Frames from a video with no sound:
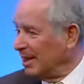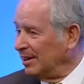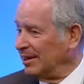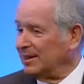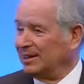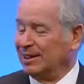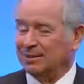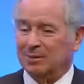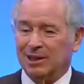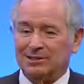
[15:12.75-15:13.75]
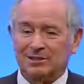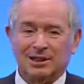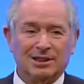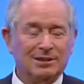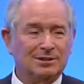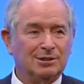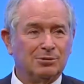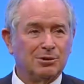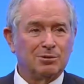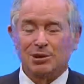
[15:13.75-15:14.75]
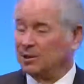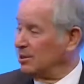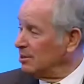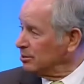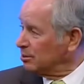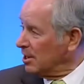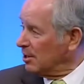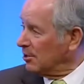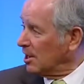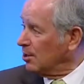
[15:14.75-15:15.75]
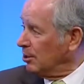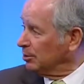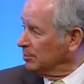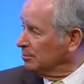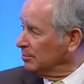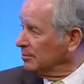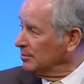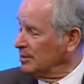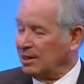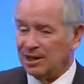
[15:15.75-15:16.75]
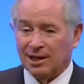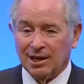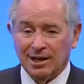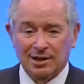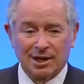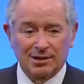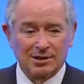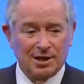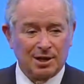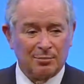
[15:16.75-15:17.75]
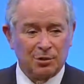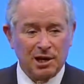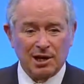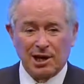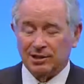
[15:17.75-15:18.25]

And about 2 or 3 years later, I called him and I said, I'm ready.